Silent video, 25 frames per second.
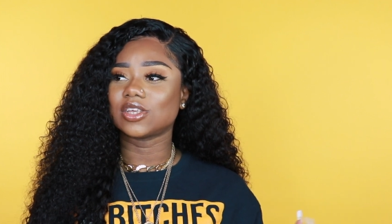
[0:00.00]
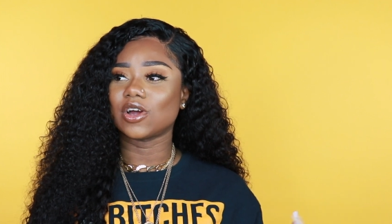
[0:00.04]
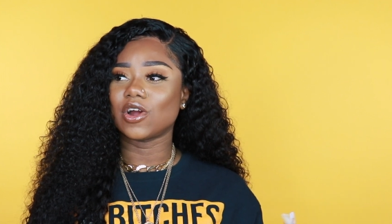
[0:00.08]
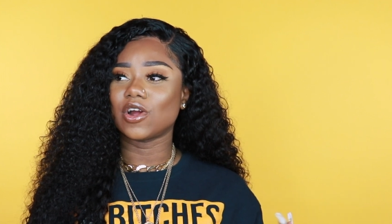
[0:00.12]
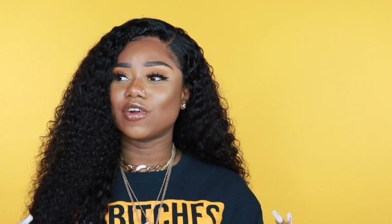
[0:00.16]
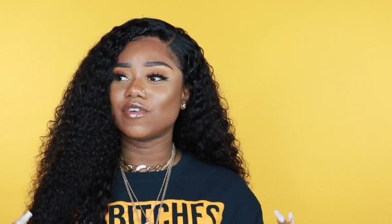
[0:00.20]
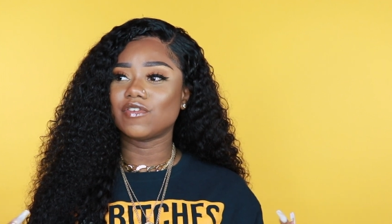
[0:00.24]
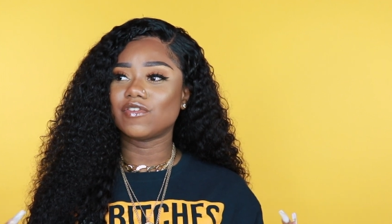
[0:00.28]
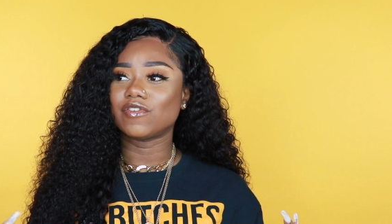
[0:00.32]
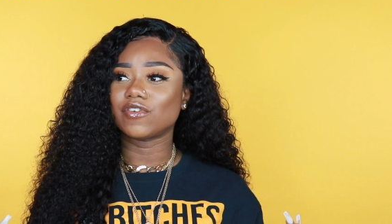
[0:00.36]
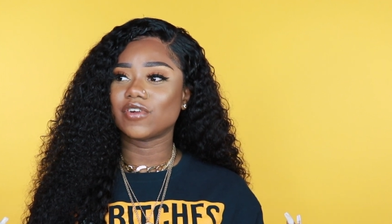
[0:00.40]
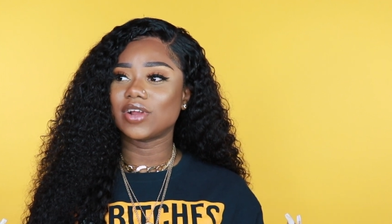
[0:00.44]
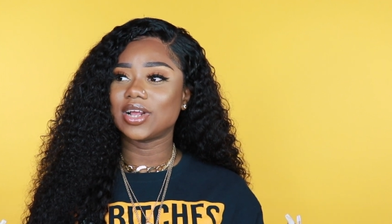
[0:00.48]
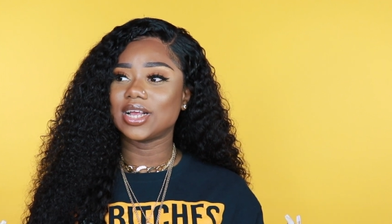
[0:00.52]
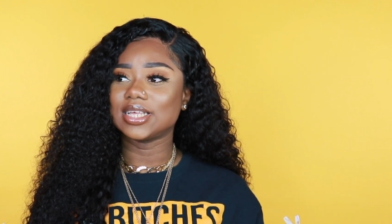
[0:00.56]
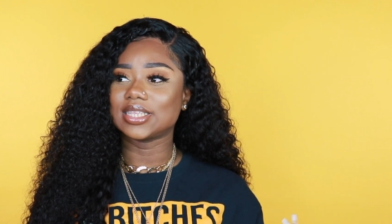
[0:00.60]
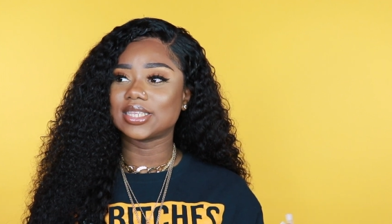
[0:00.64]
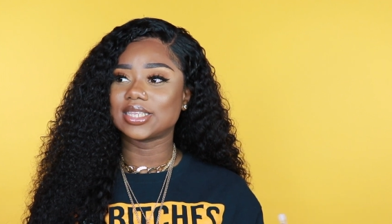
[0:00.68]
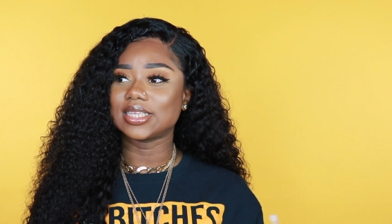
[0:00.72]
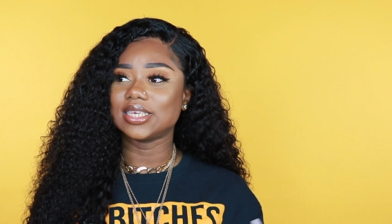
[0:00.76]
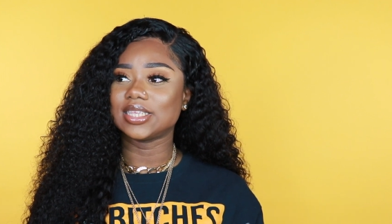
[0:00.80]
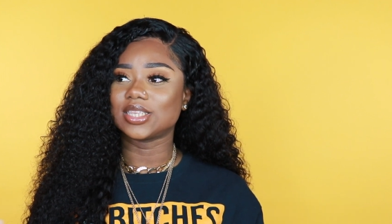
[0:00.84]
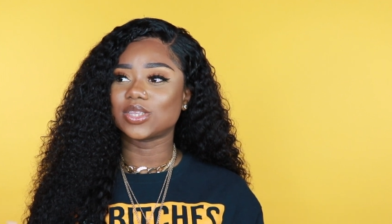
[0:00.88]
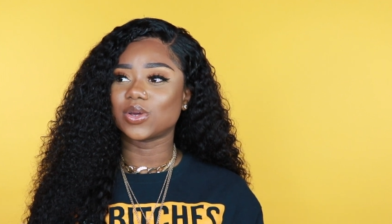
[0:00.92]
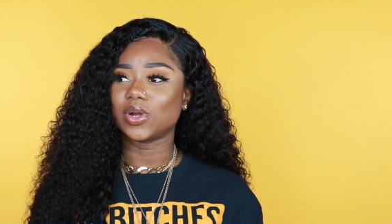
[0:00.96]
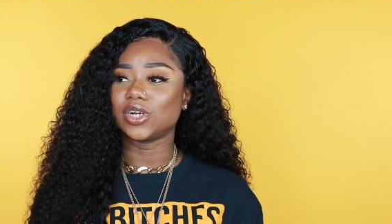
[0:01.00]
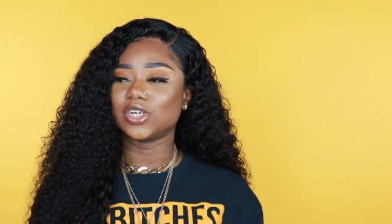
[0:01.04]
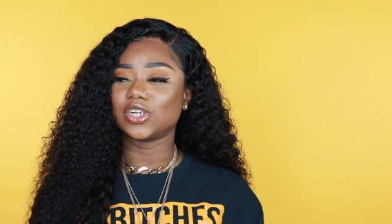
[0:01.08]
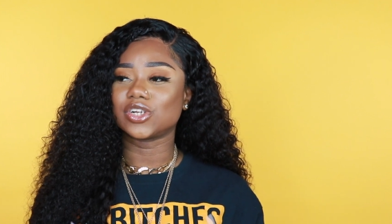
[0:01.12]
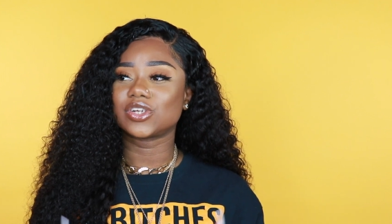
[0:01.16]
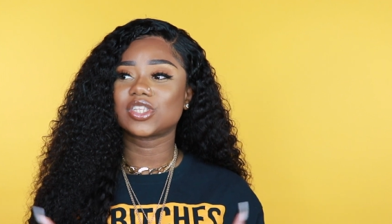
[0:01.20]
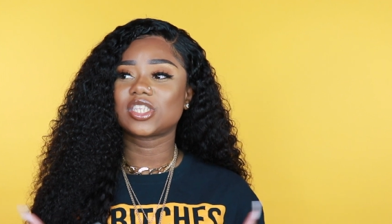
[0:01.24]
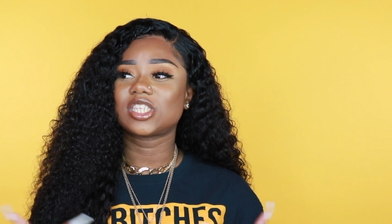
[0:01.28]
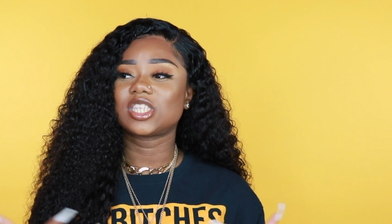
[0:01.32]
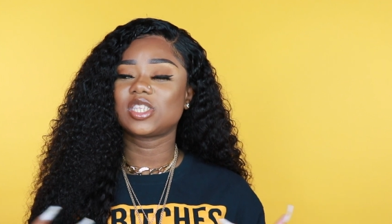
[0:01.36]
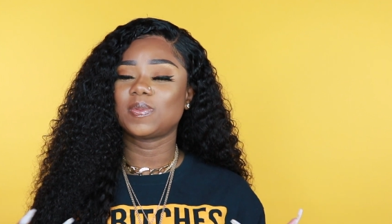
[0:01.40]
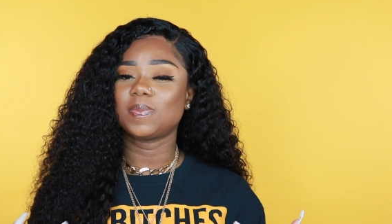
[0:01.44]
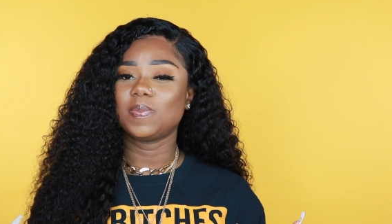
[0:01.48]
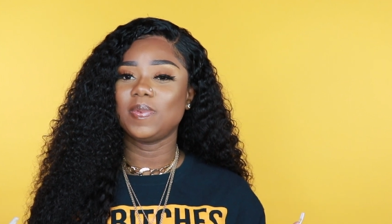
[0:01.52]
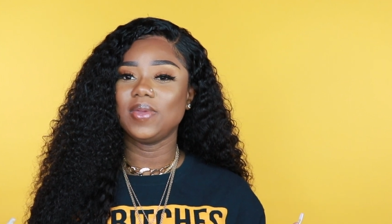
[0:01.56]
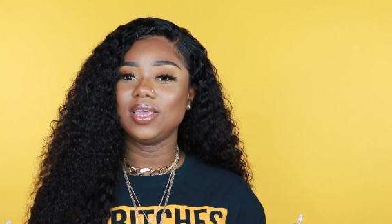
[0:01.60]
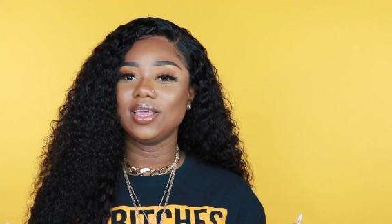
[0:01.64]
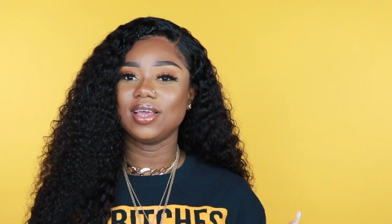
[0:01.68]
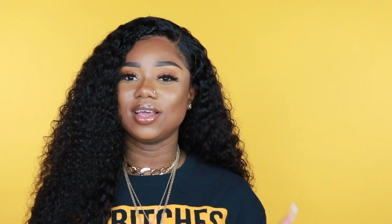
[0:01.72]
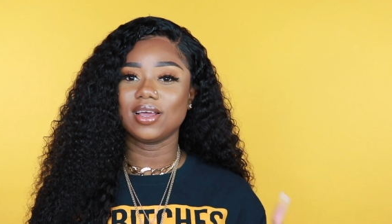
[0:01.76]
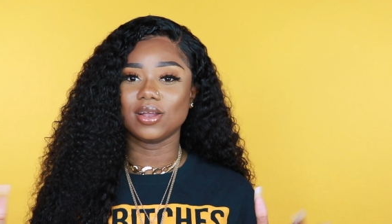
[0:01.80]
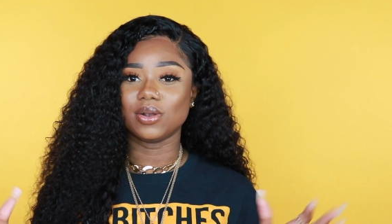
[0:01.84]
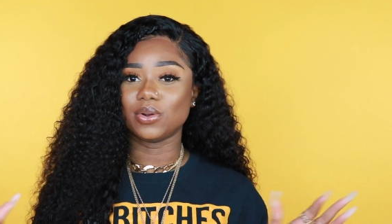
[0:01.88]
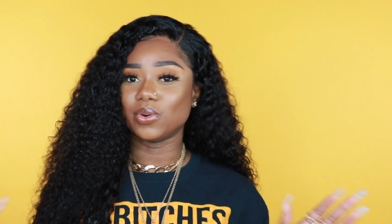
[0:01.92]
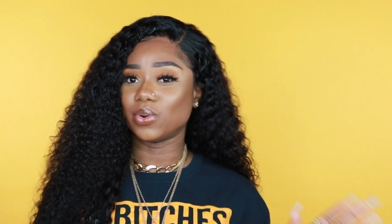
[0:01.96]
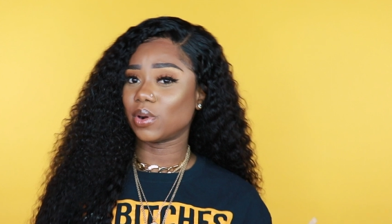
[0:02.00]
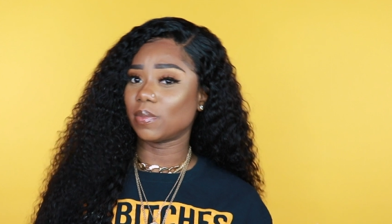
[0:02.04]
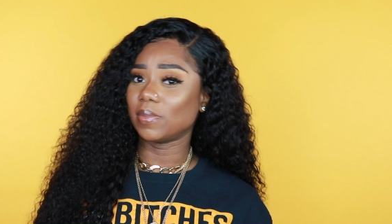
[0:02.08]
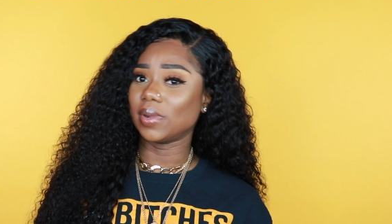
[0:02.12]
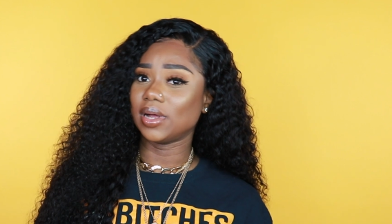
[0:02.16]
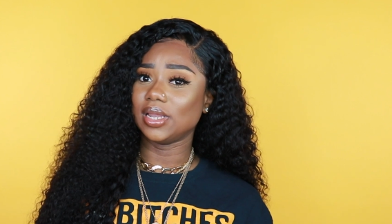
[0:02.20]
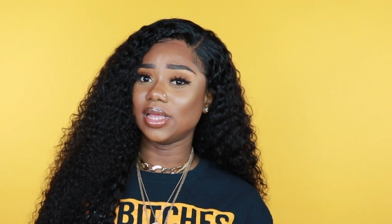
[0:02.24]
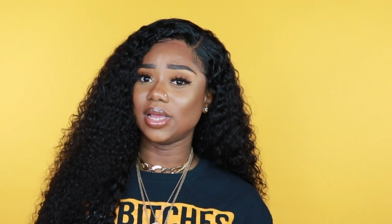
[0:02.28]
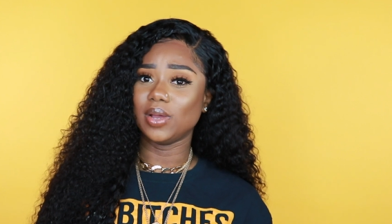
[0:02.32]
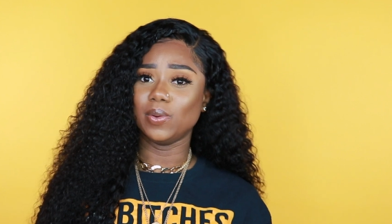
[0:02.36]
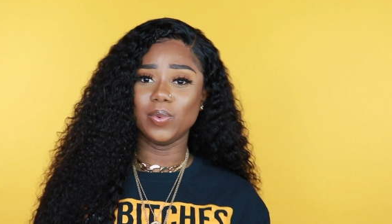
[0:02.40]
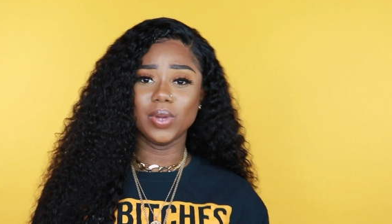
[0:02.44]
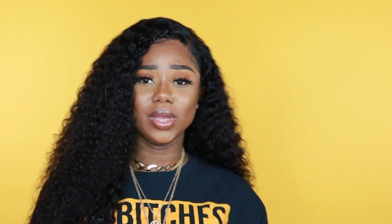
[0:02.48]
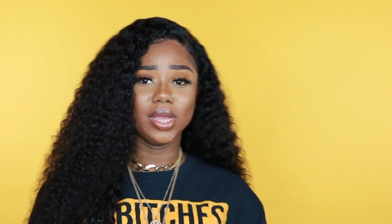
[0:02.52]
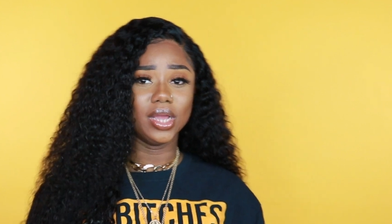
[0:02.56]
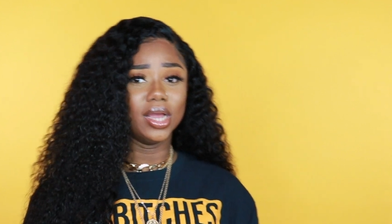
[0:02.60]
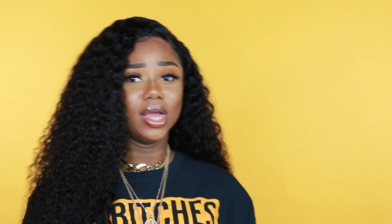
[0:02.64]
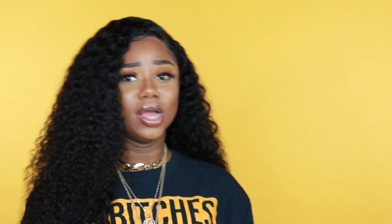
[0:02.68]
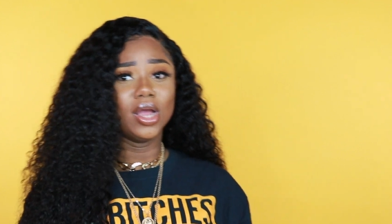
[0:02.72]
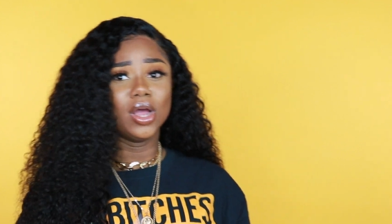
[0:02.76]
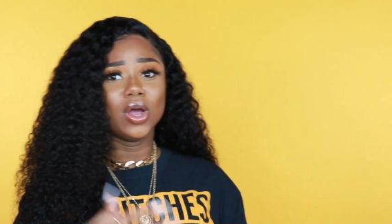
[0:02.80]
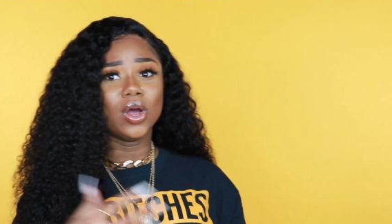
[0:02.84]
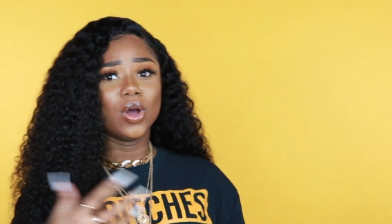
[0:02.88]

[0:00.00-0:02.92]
or phrases or just speak normally.